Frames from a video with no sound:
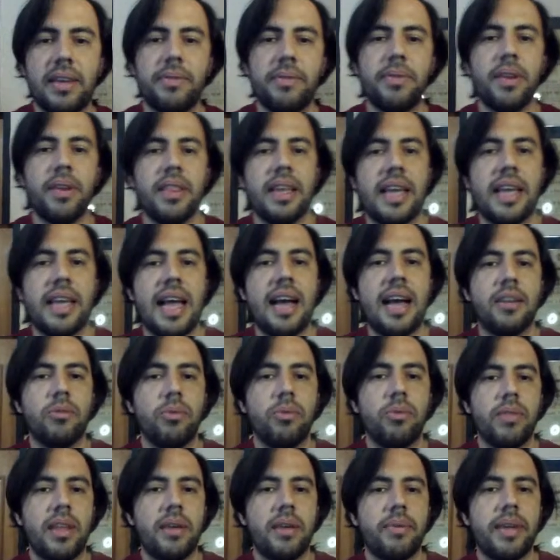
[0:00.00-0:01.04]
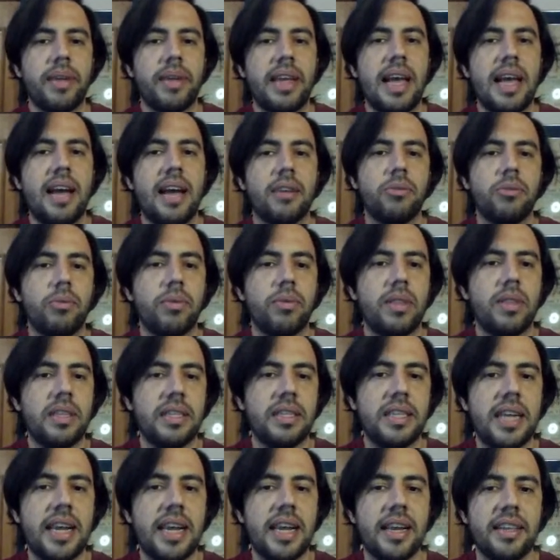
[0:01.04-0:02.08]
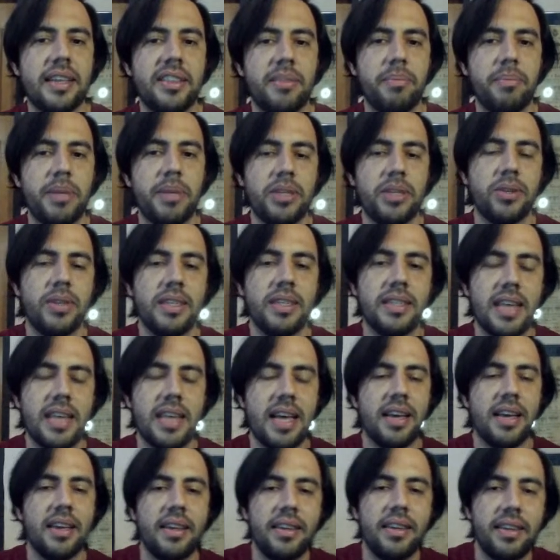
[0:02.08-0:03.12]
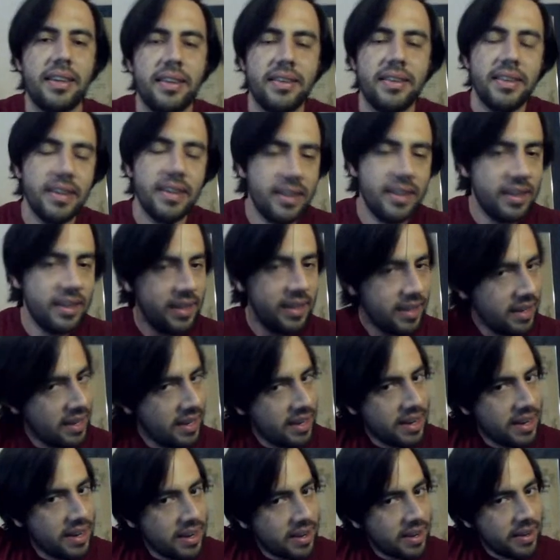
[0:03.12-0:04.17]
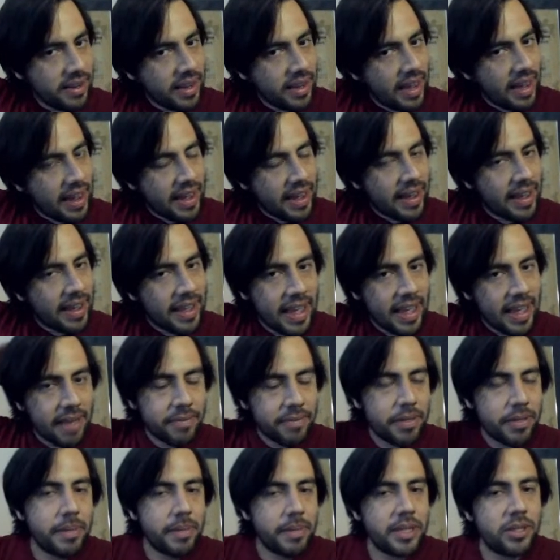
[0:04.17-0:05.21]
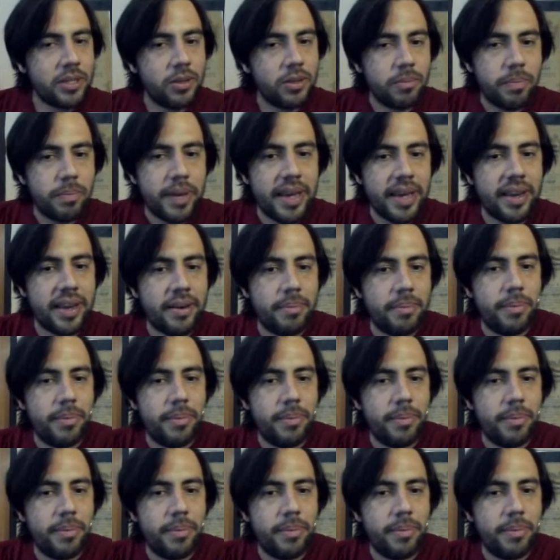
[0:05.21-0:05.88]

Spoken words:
after the capture, the recapture, the check, and the bishop is hanging here. Yeah, I have the bishop pair,